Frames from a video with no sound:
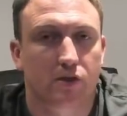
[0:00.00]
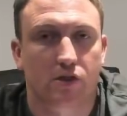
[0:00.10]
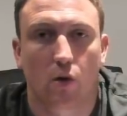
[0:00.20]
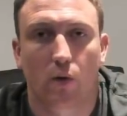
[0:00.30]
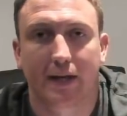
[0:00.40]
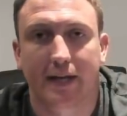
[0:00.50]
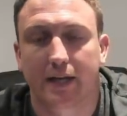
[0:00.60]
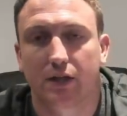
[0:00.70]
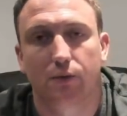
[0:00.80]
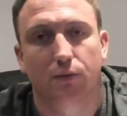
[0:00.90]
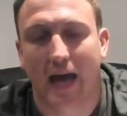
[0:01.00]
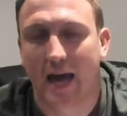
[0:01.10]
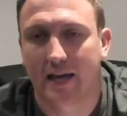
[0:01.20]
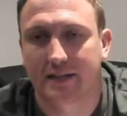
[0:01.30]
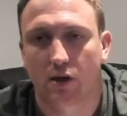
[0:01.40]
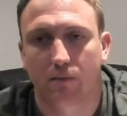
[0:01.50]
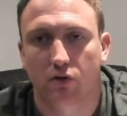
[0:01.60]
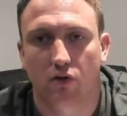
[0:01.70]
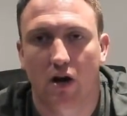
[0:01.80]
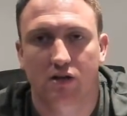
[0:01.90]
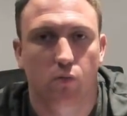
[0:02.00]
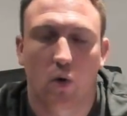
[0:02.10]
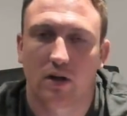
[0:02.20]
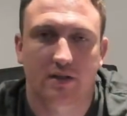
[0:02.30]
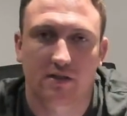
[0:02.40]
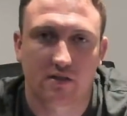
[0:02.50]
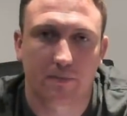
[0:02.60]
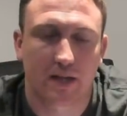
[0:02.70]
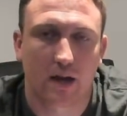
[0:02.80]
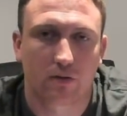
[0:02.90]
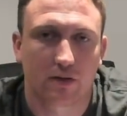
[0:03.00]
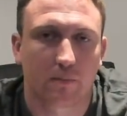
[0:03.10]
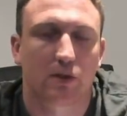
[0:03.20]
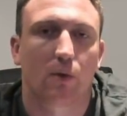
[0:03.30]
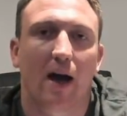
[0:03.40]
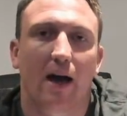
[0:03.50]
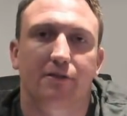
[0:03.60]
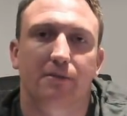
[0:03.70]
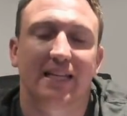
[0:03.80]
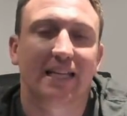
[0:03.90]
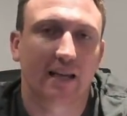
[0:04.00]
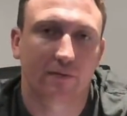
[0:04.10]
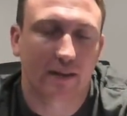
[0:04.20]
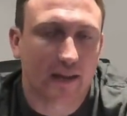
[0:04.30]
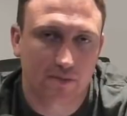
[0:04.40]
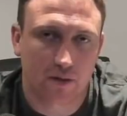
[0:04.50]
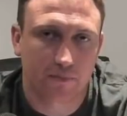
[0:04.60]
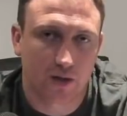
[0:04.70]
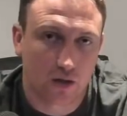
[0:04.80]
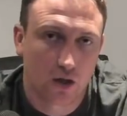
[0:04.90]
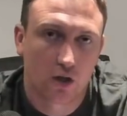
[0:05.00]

So again, you can't come across wanting something out of them. You have to be giving them something.